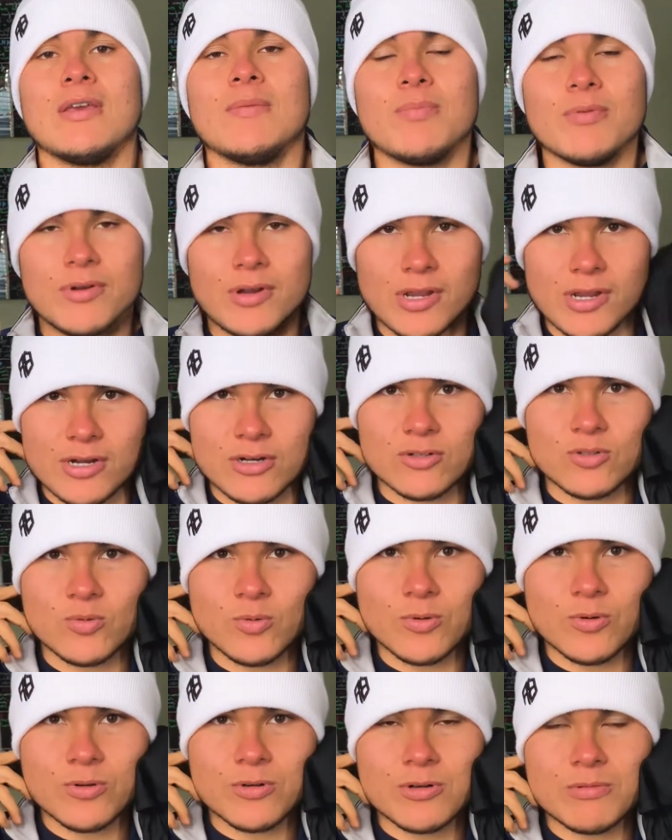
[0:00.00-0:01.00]
ears
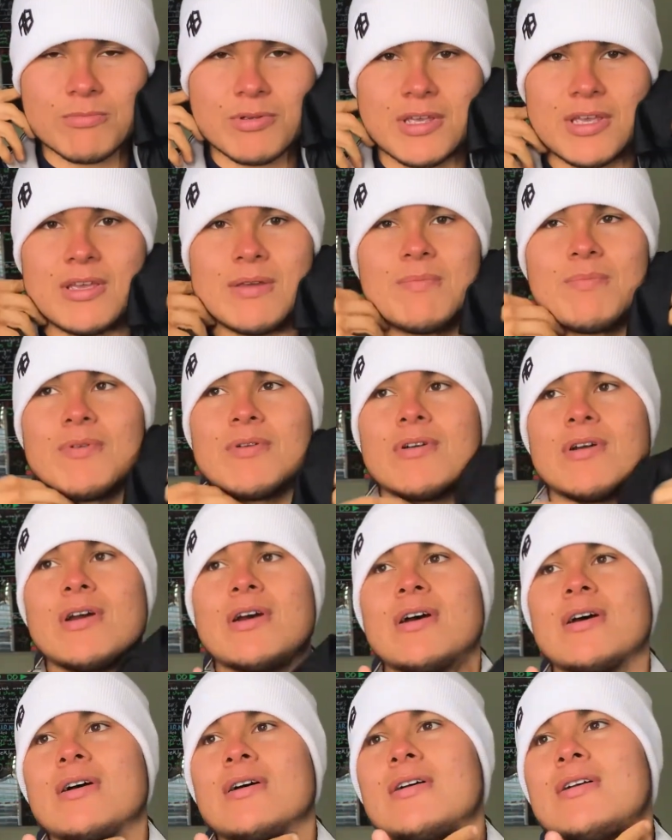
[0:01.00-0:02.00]
warm, keep
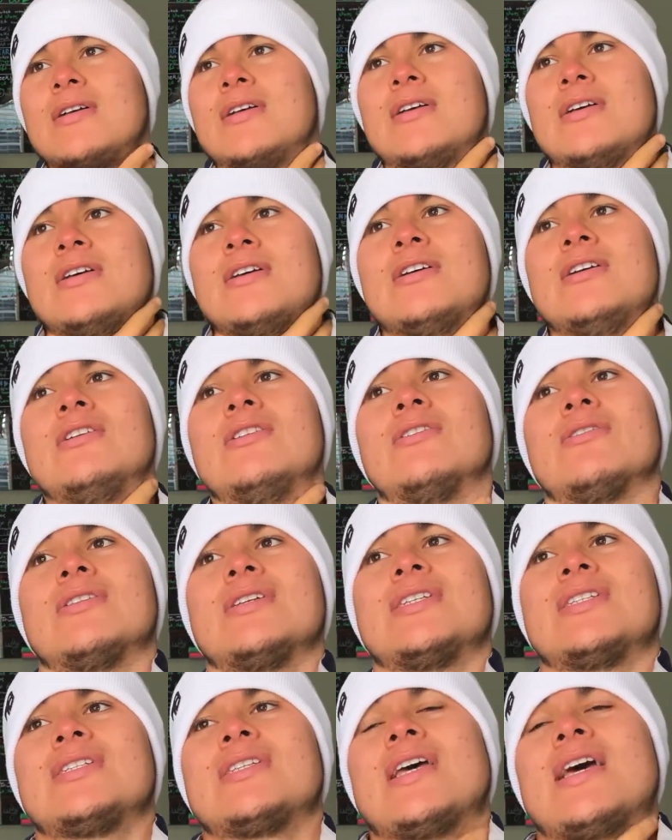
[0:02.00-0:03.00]
your You know,
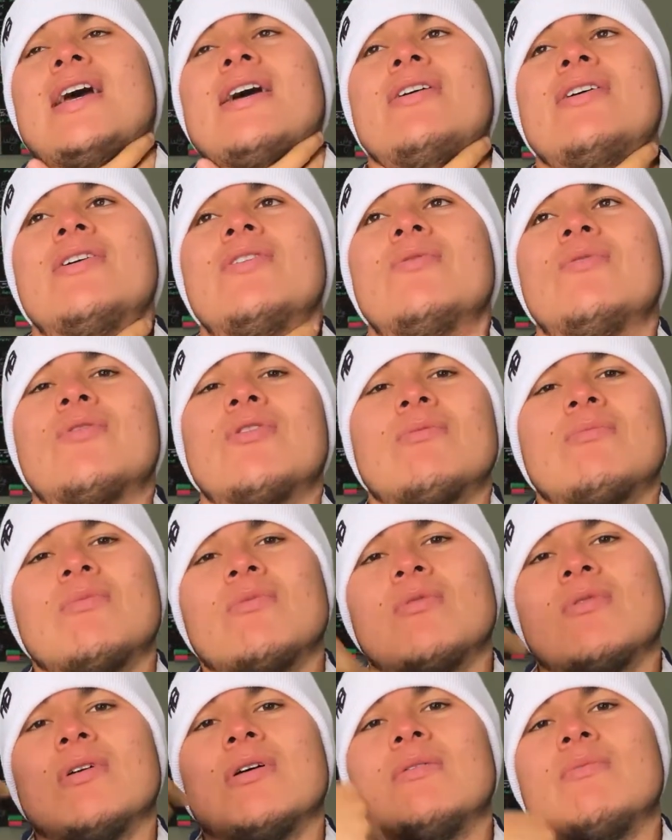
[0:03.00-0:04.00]
this aerial warm
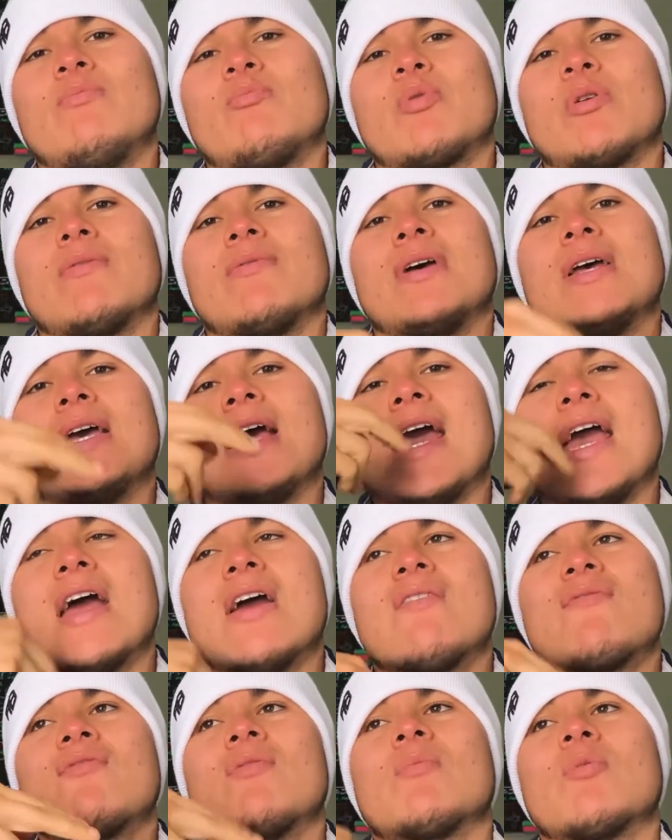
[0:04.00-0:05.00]
will prevent air
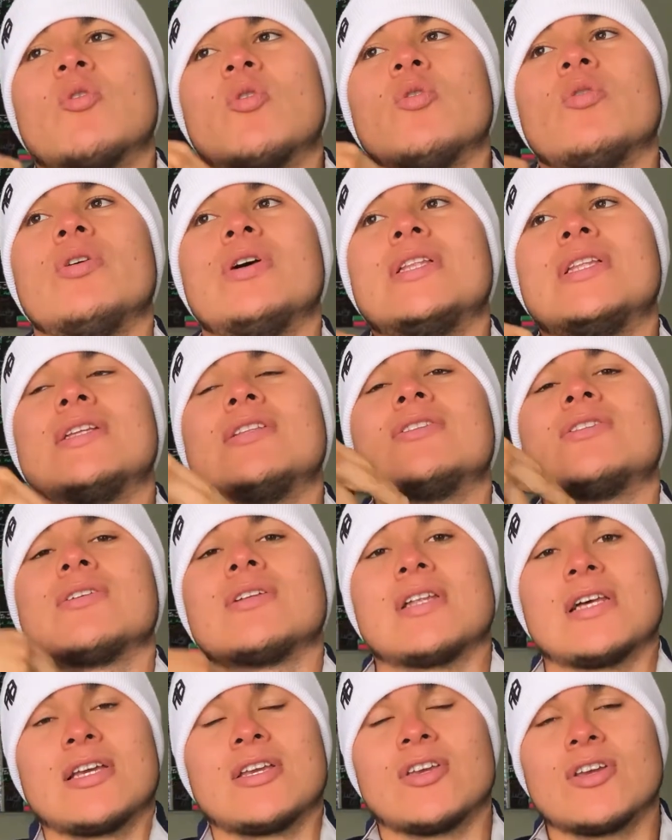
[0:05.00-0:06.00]
from going into
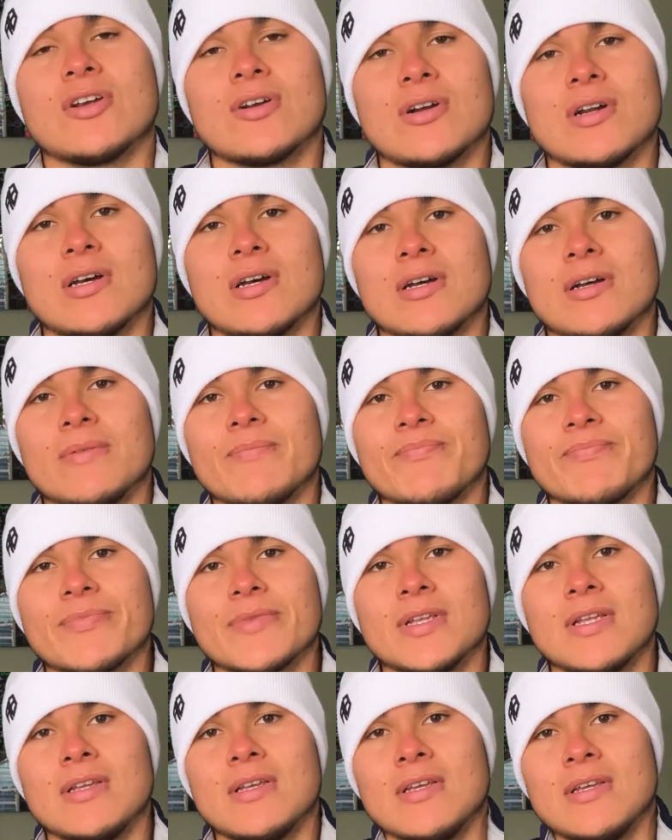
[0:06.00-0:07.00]
like your
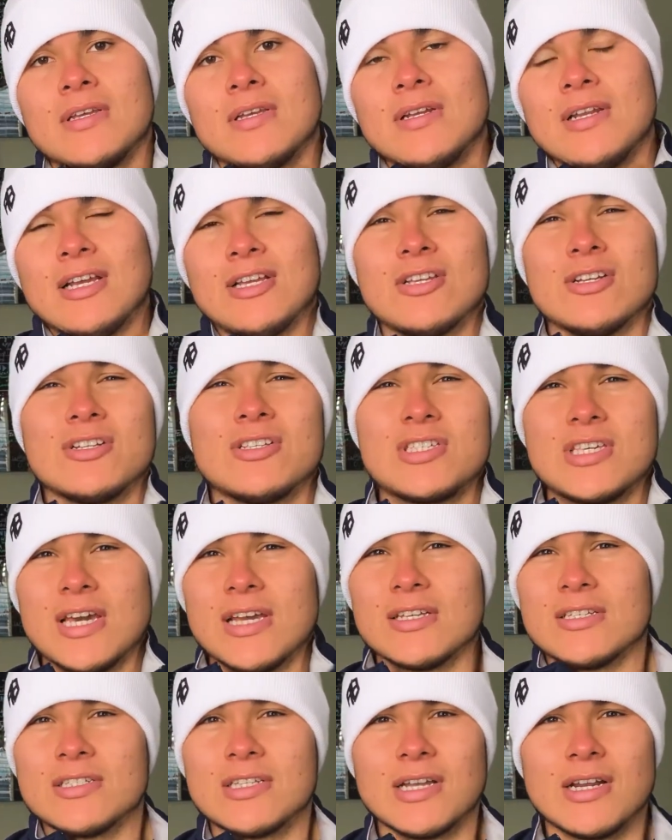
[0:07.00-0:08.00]

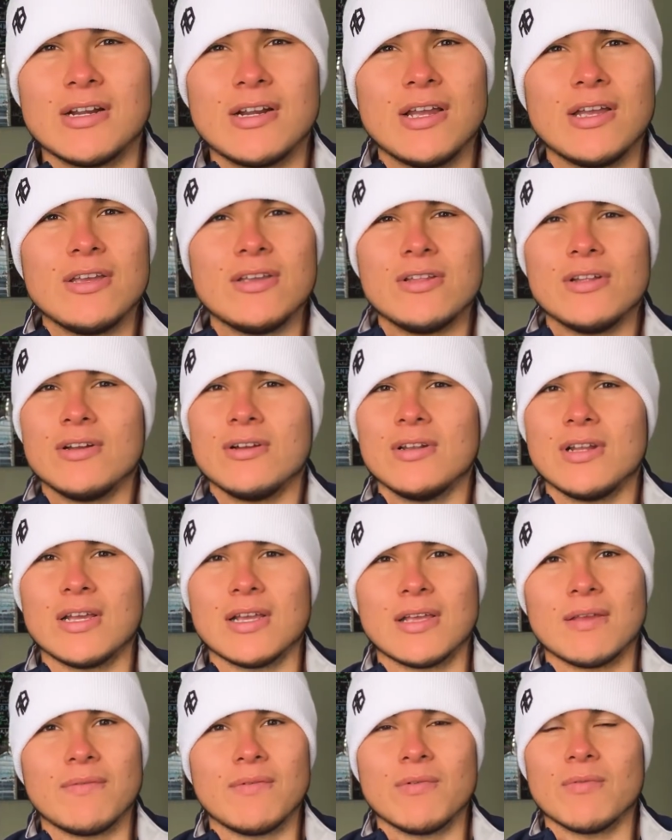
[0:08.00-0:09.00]
chest area. You know,
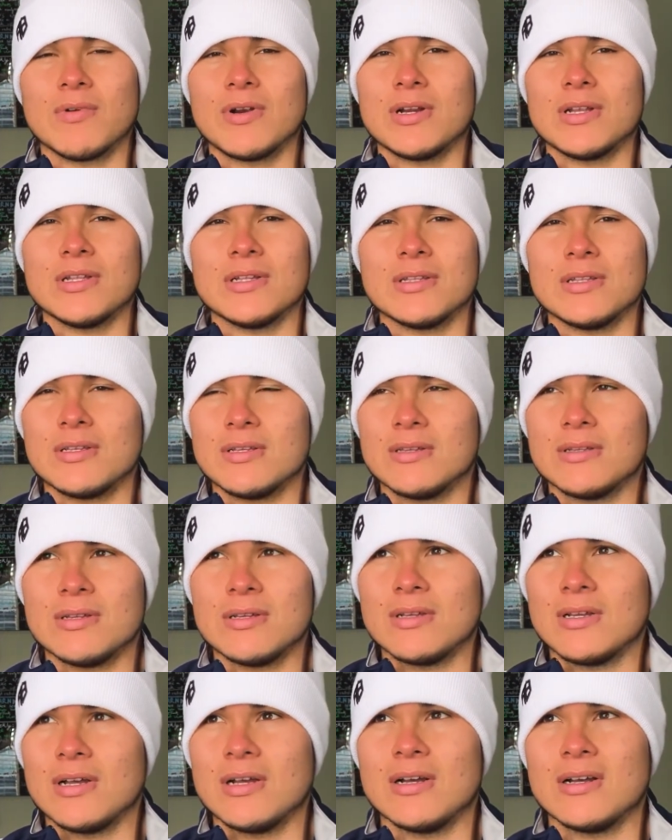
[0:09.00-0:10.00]
like if you're wearing
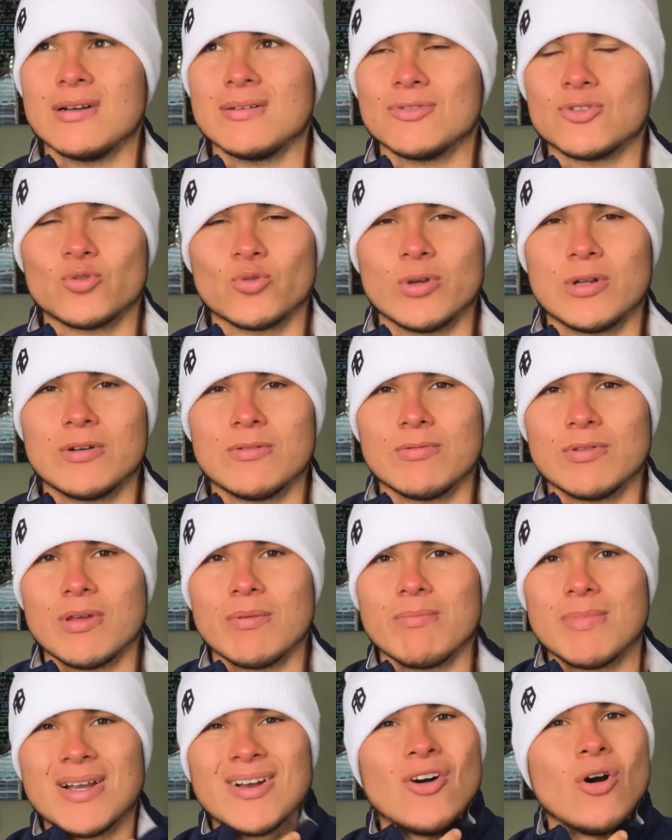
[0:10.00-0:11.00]
a sweater with a
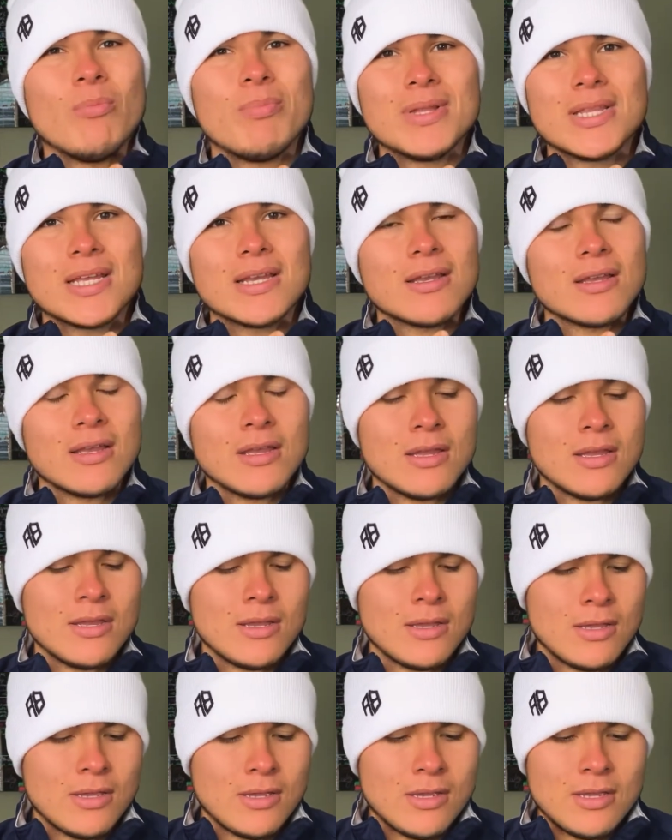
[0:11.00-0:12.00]
big opening,
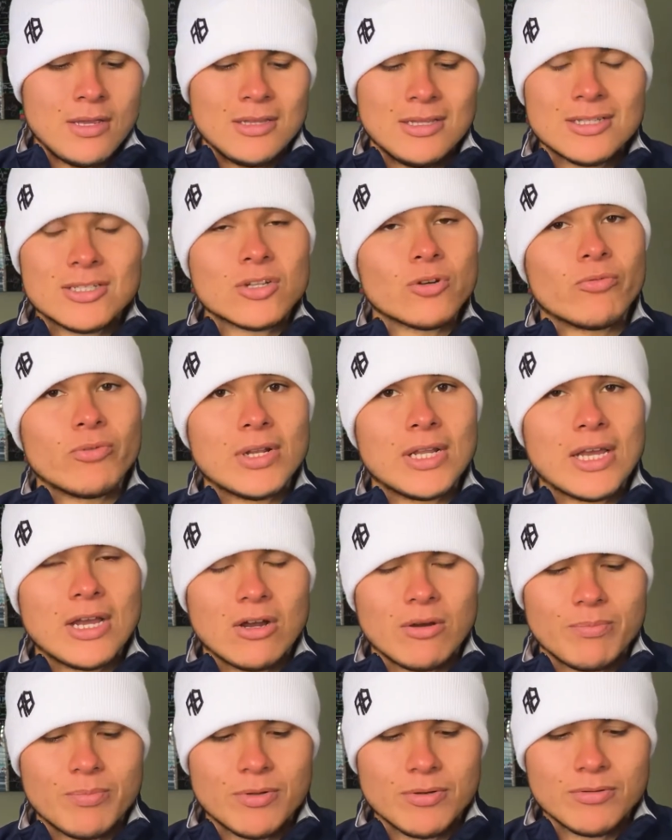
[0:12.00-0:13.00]
this could really
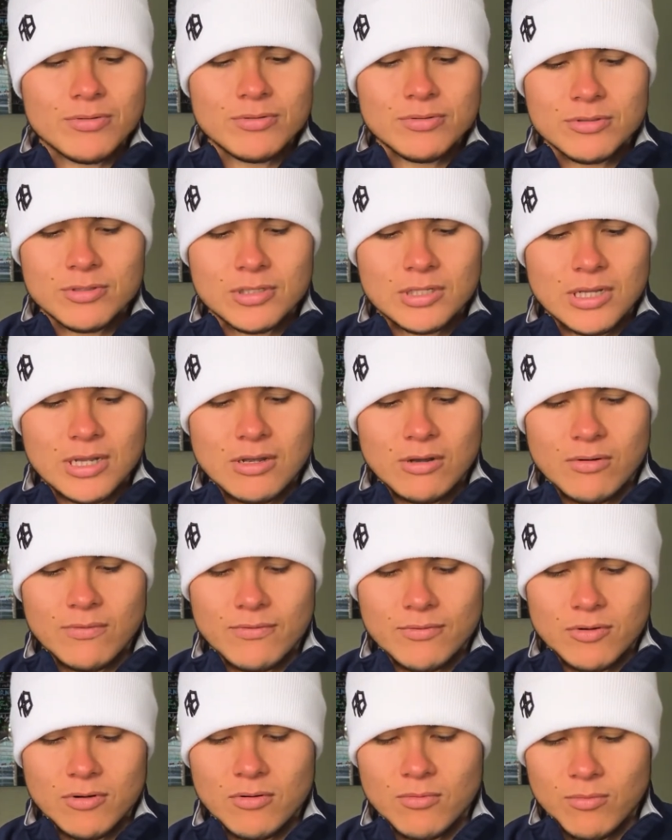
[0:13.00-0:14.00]
help you stay
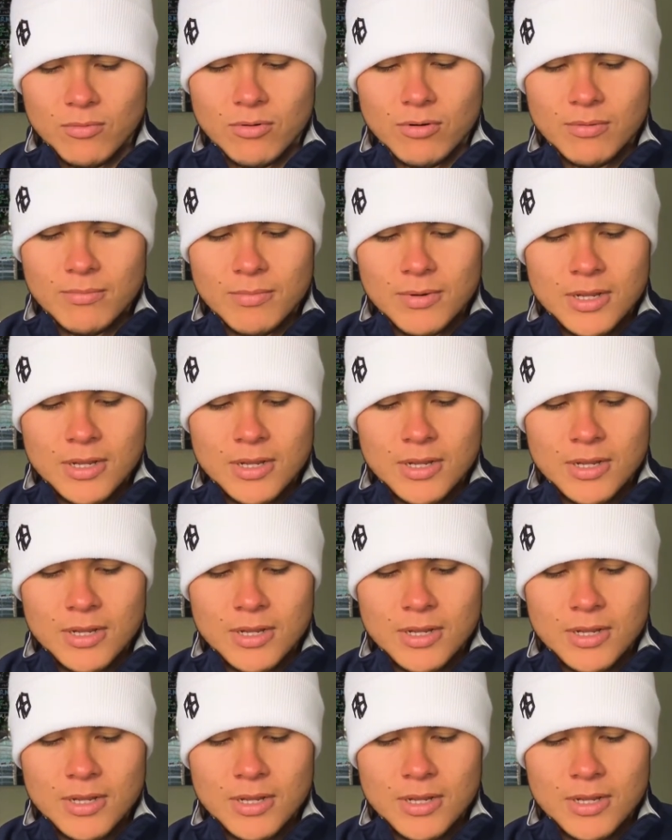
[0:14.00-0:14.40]
overall warm.